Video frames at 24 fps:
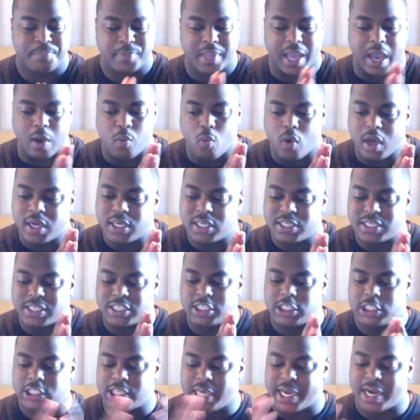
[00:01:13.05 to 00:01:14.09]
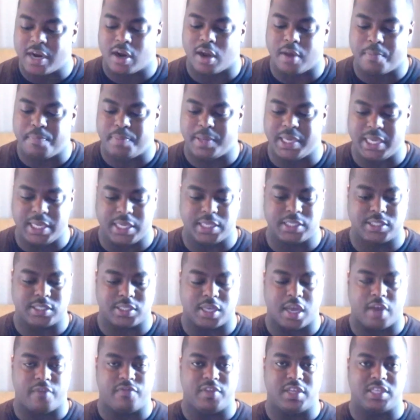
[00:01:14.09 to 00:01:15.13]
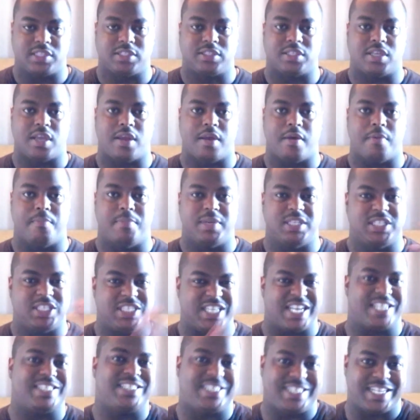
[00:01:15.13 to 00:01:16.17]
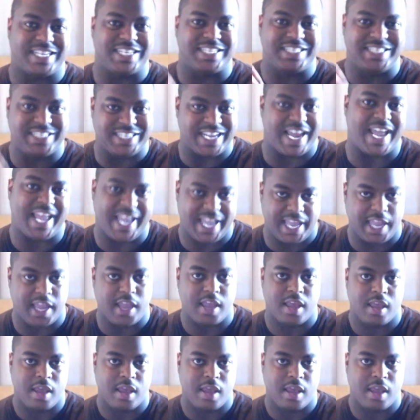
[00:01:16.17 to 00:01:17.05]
I wanted to share a piece of this majestic day